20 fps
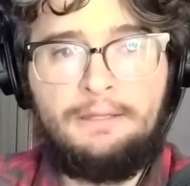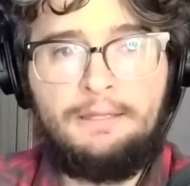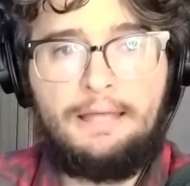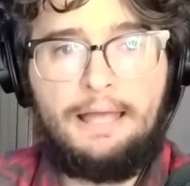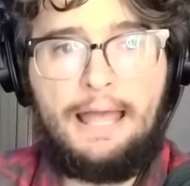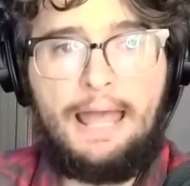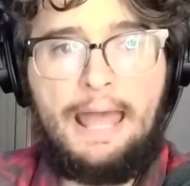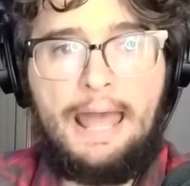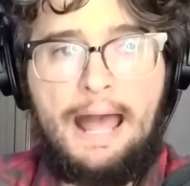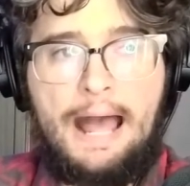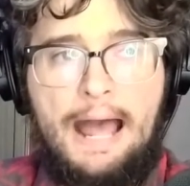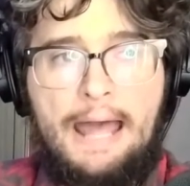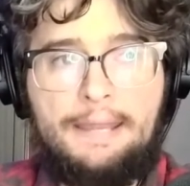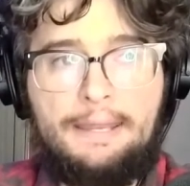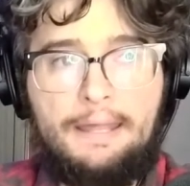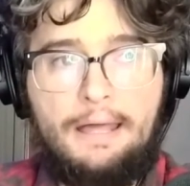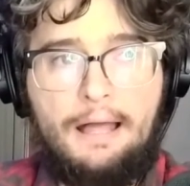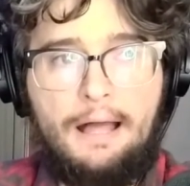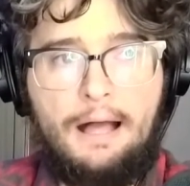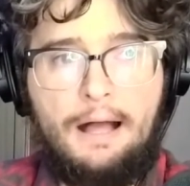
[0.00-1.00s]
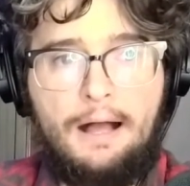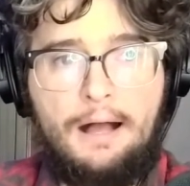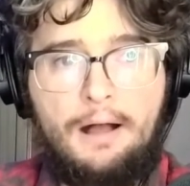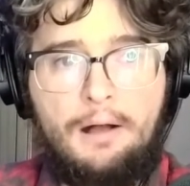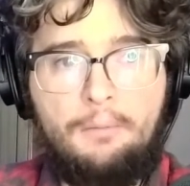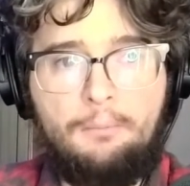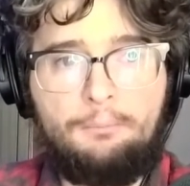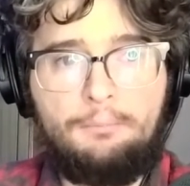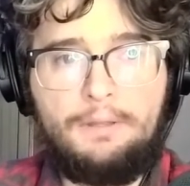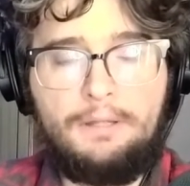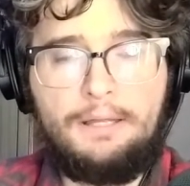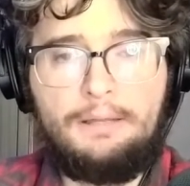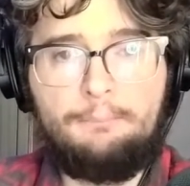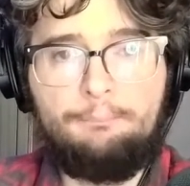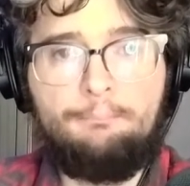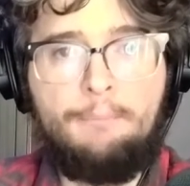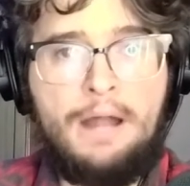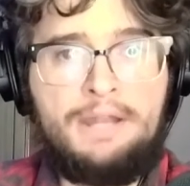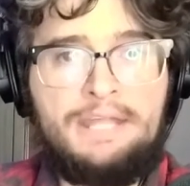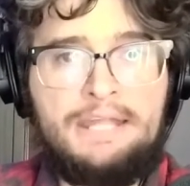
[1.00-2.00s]
at um
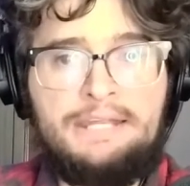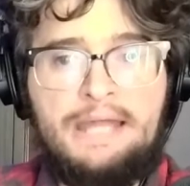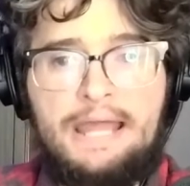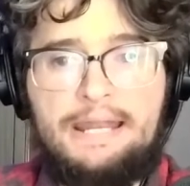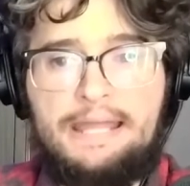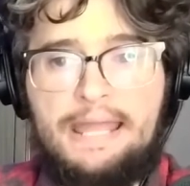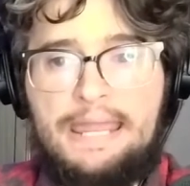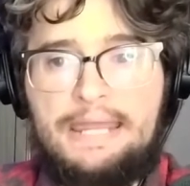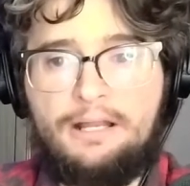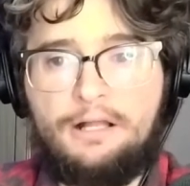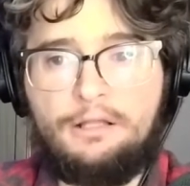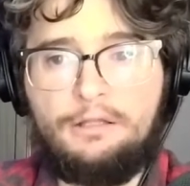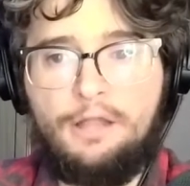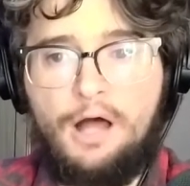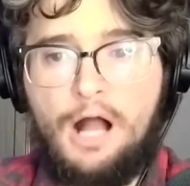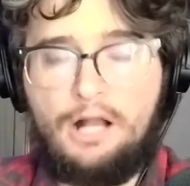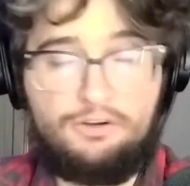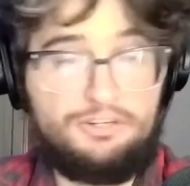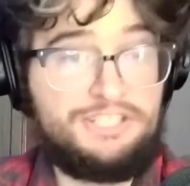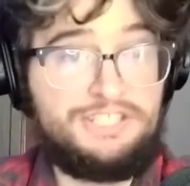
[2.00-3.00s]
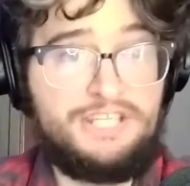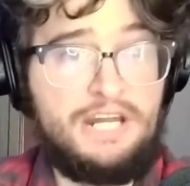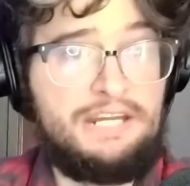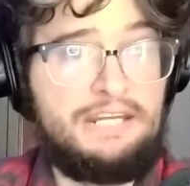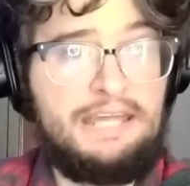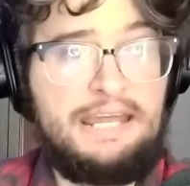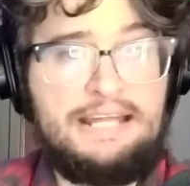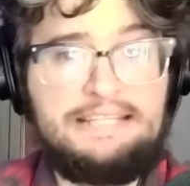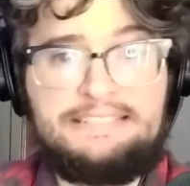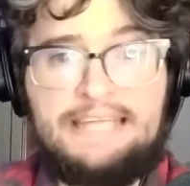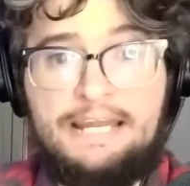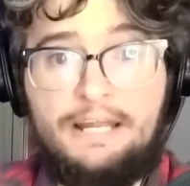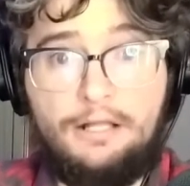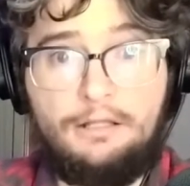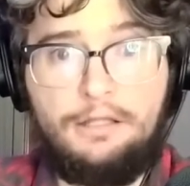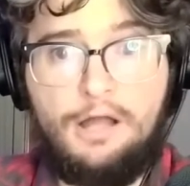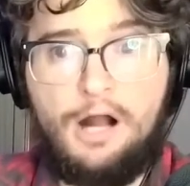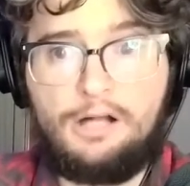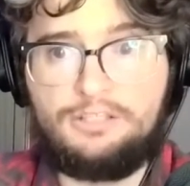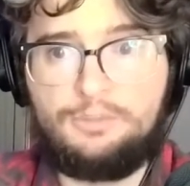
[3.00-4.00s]
Monday night at eight o'clock or Sunday night at ten
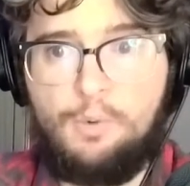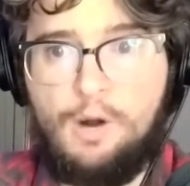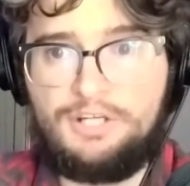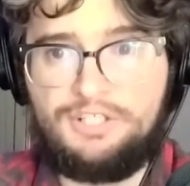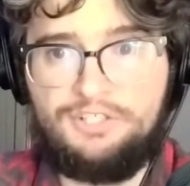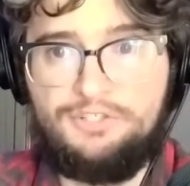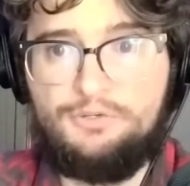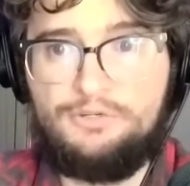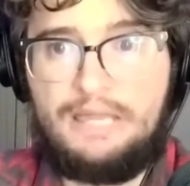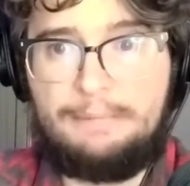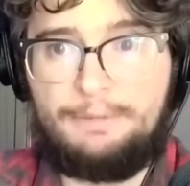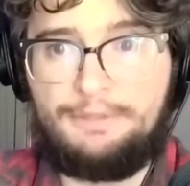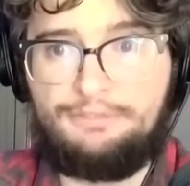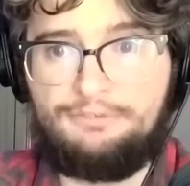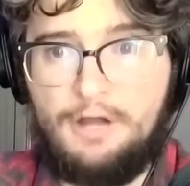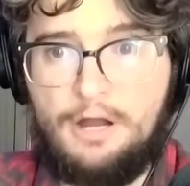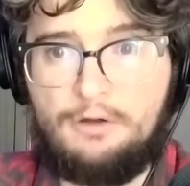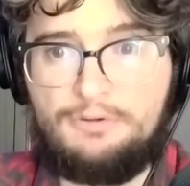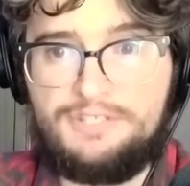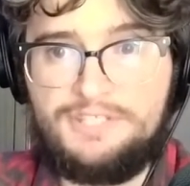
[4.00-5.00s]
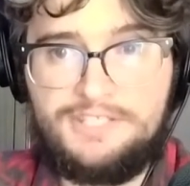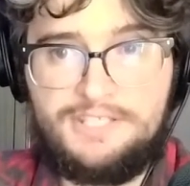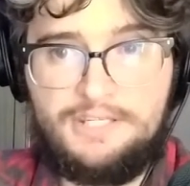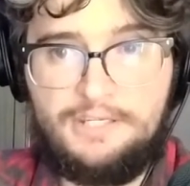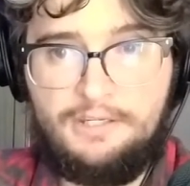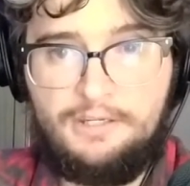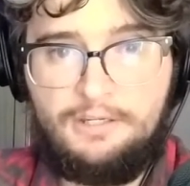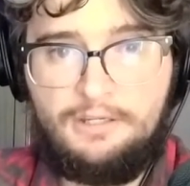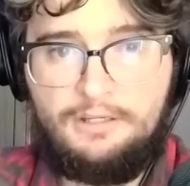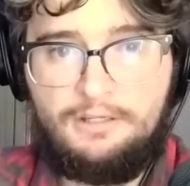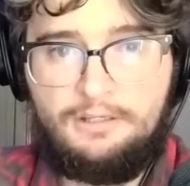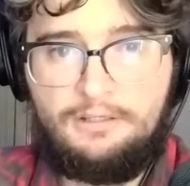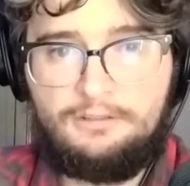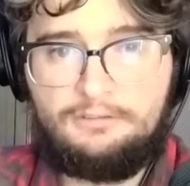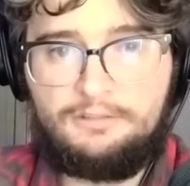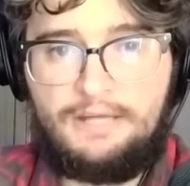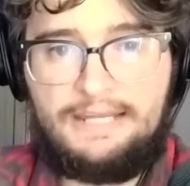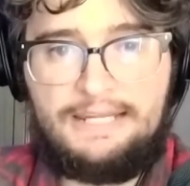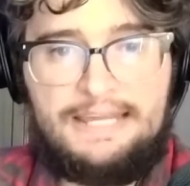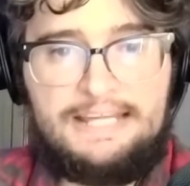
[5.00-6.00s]
o'clock to watch new Game of Thrones,
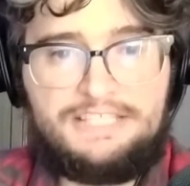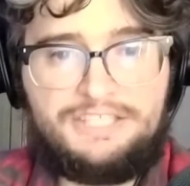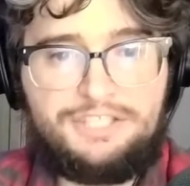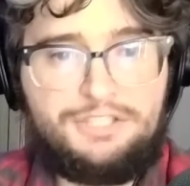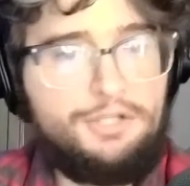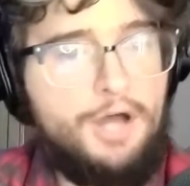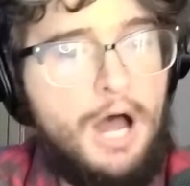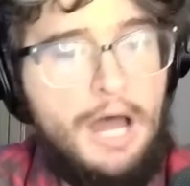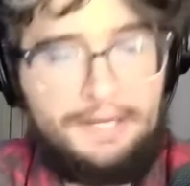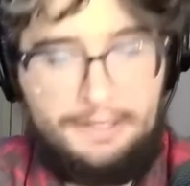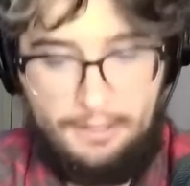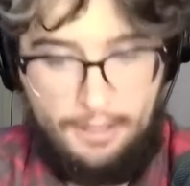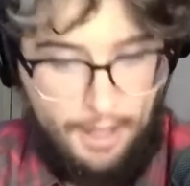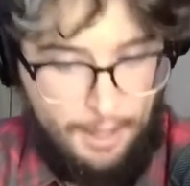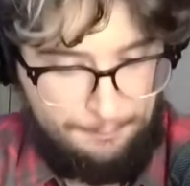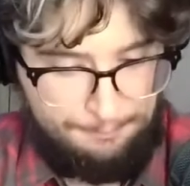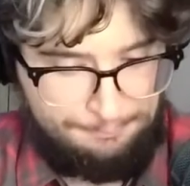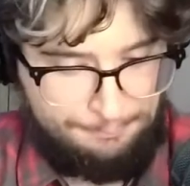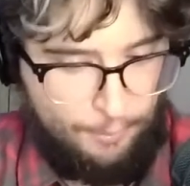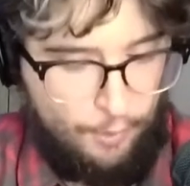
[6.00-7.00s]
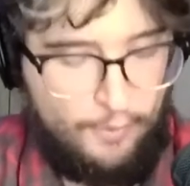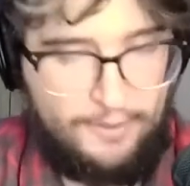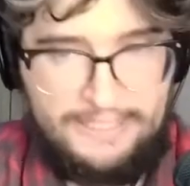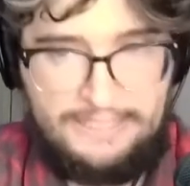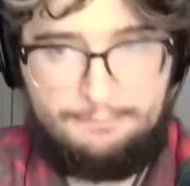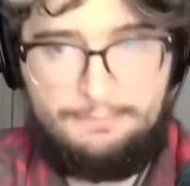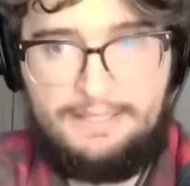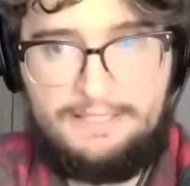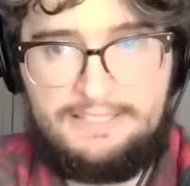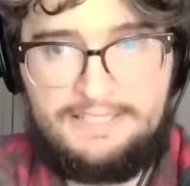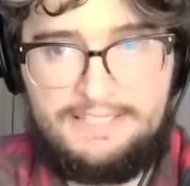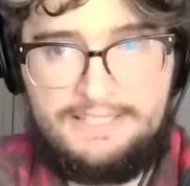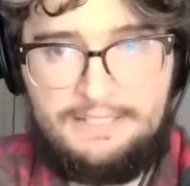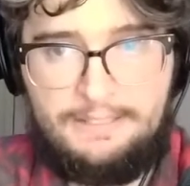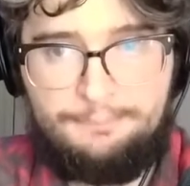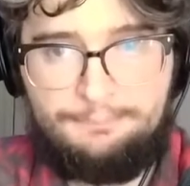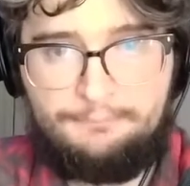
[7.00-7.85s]
right? It's not appointments.